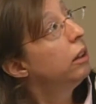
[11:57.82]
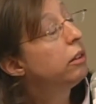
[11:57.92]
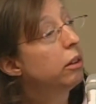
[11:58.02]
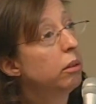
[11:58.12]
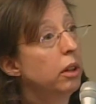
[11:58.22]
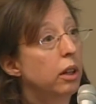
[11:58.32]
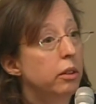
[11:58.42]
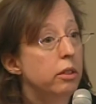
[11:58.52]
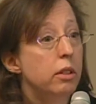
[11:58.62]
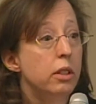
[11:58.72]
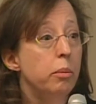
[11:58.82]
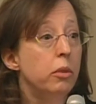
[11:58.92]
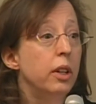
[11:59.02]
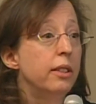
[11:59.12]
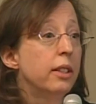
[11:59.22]
So just to
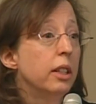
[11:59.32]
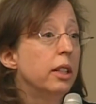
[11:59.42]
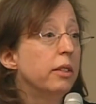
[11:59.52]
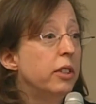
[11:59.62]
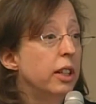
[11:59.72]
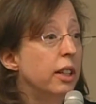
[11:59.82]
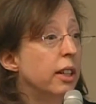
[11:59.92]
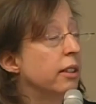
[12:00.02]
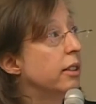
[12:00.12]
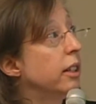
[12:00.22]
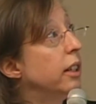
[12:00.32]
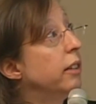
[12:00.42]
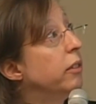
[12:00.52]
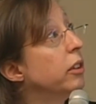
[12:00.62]
summarize then, FDA has a